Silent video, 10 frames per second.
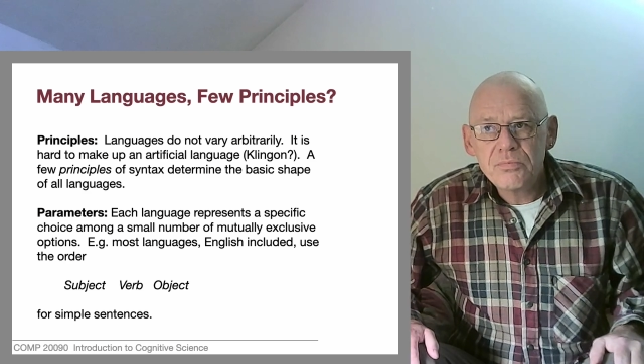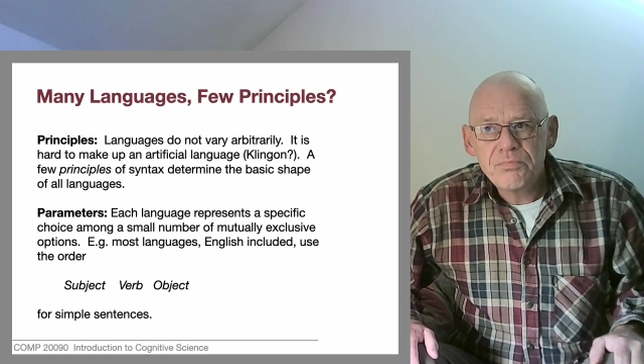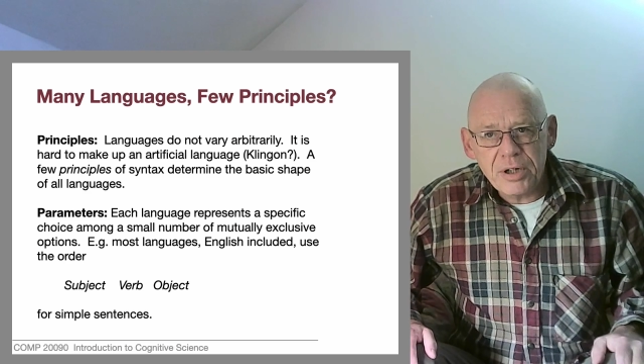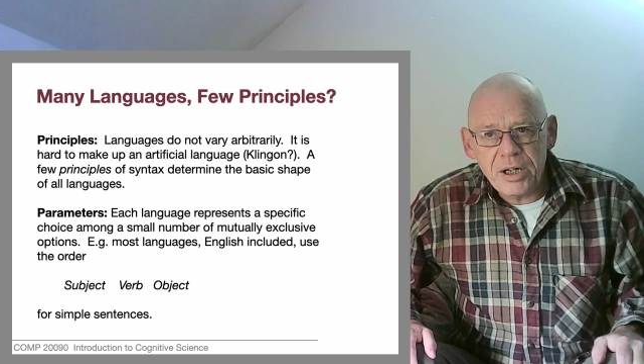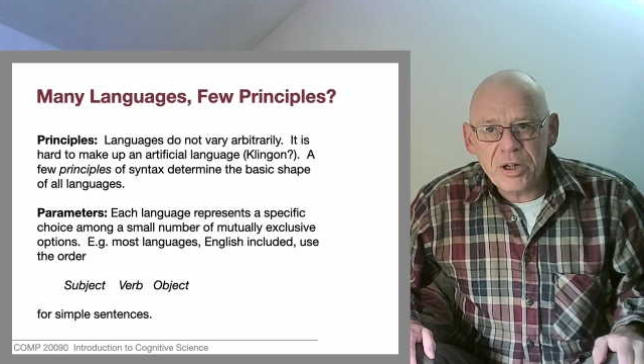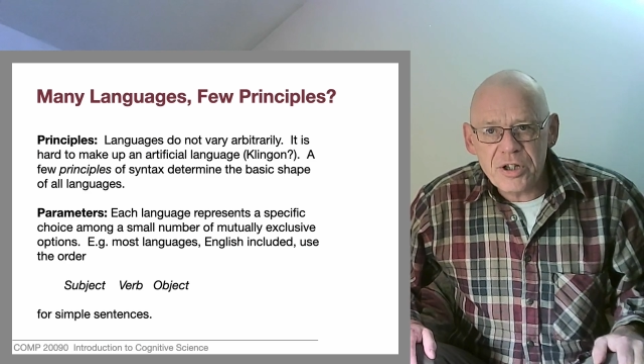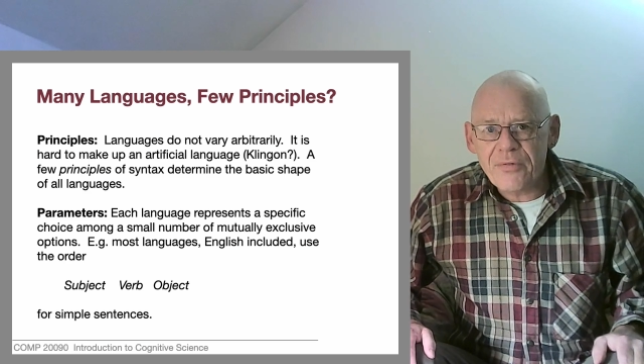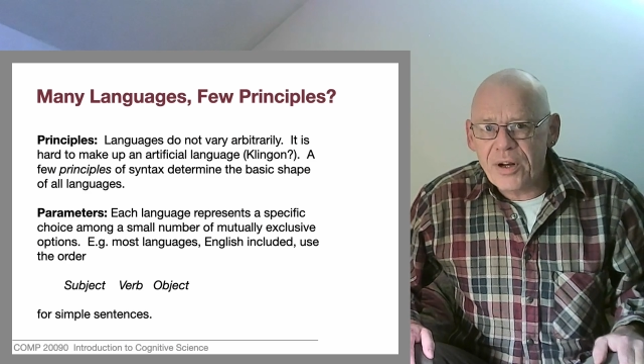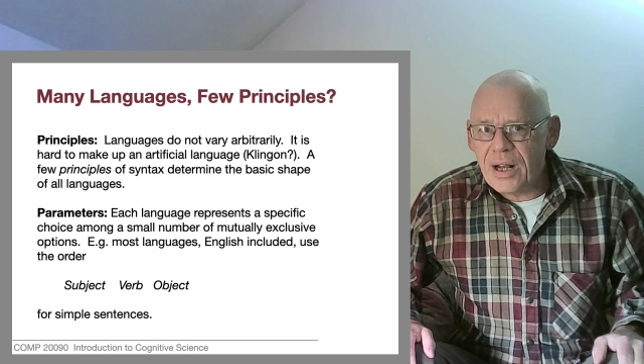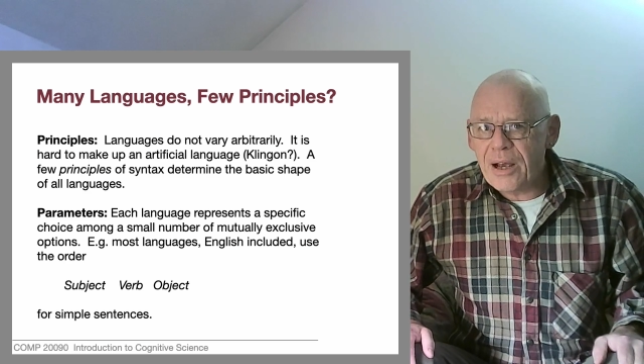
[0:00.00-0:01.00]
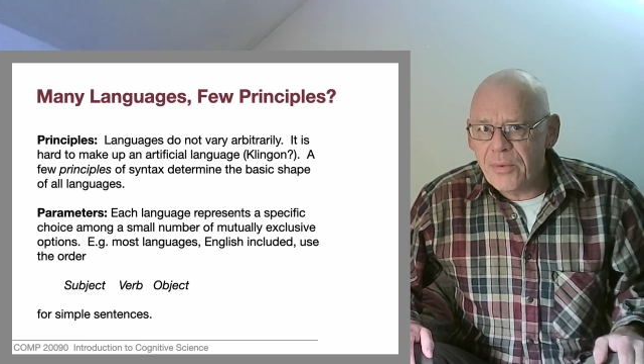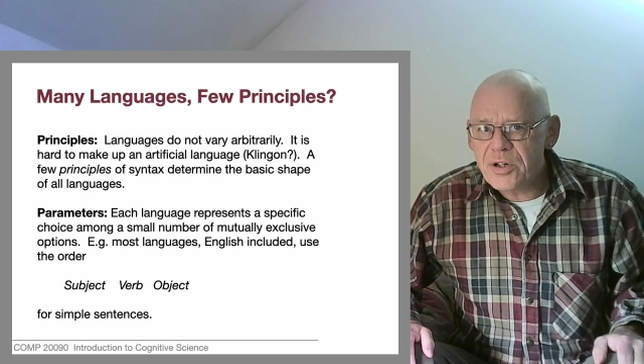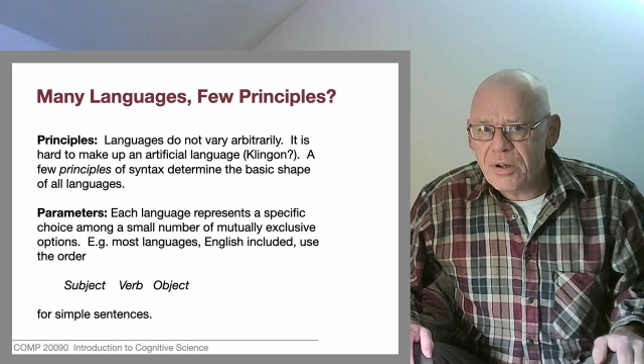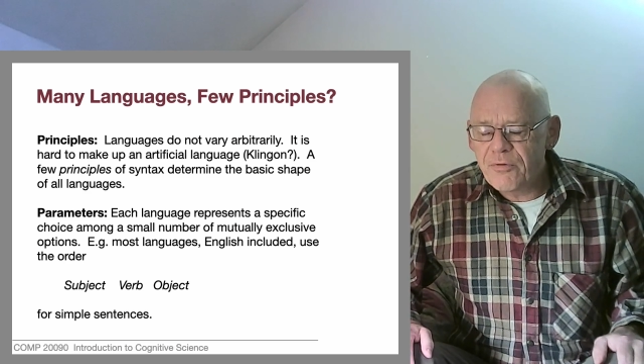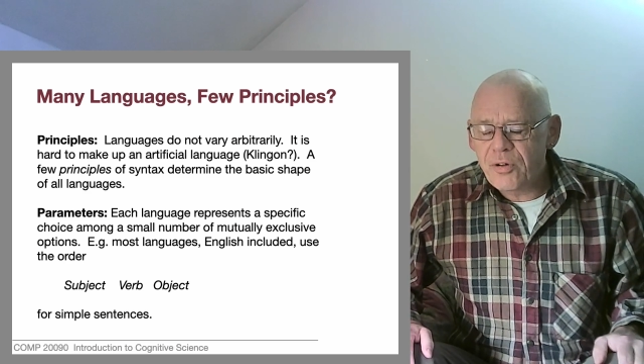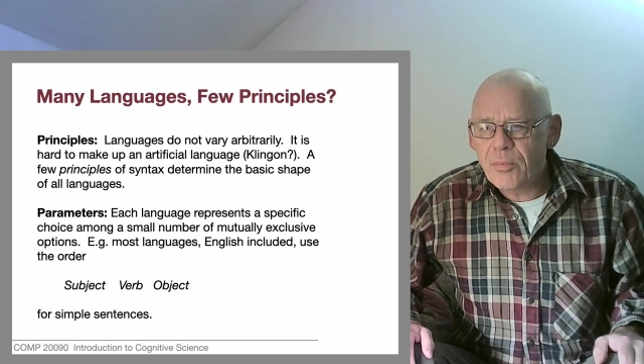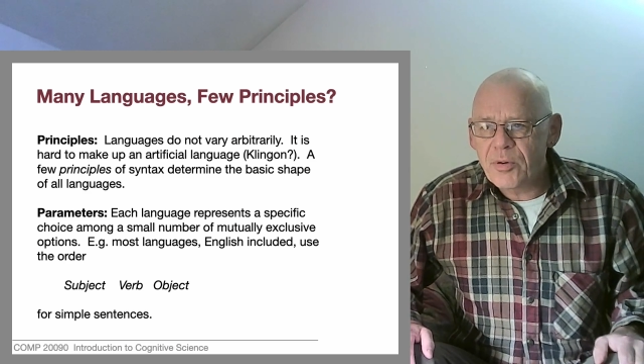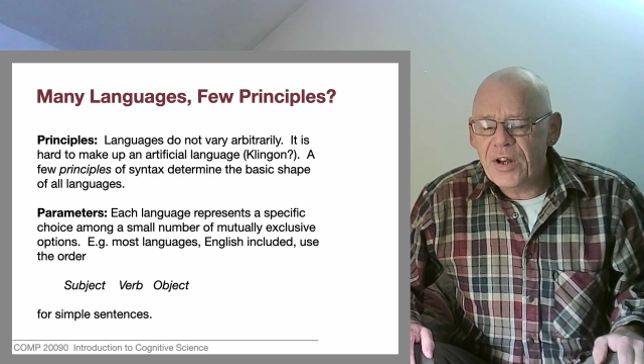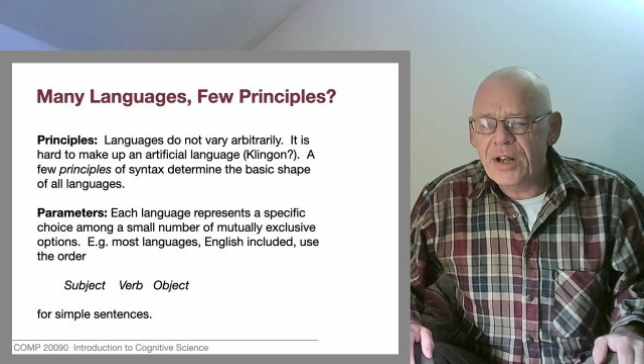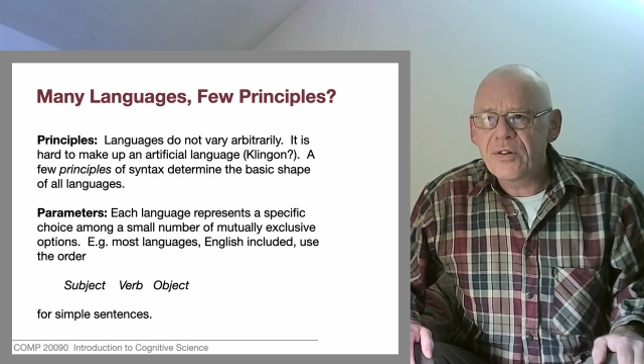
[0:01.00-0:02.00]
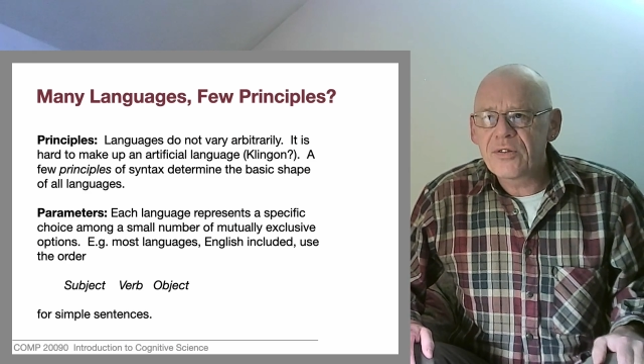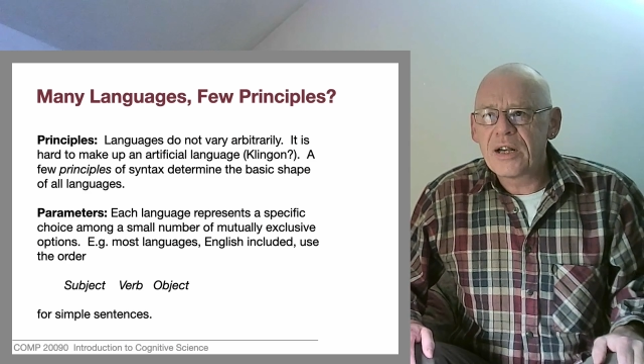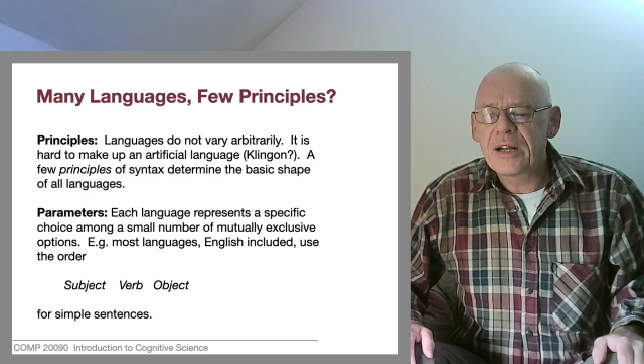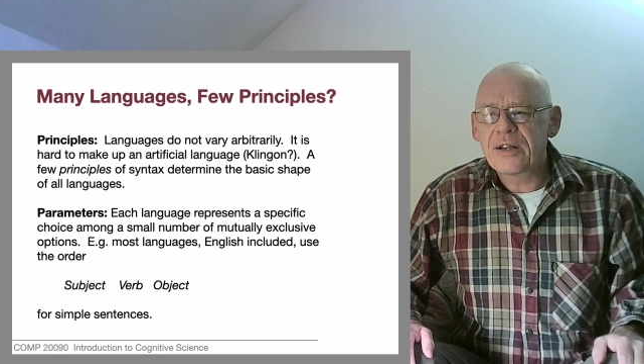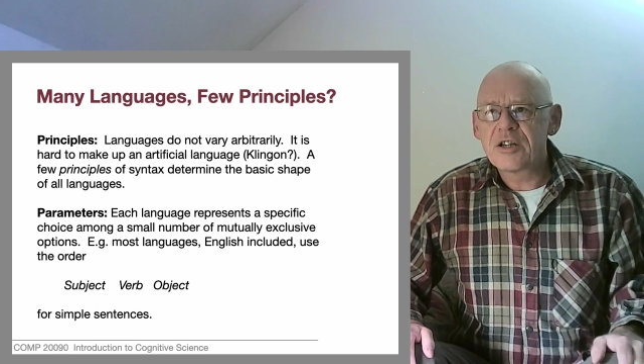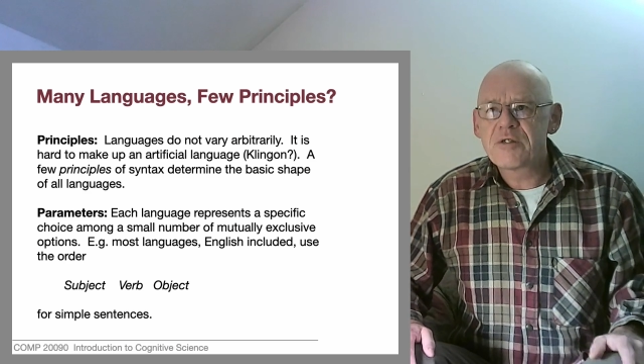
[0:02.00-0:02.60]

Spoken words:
Pretty much every language can form a sentence like this,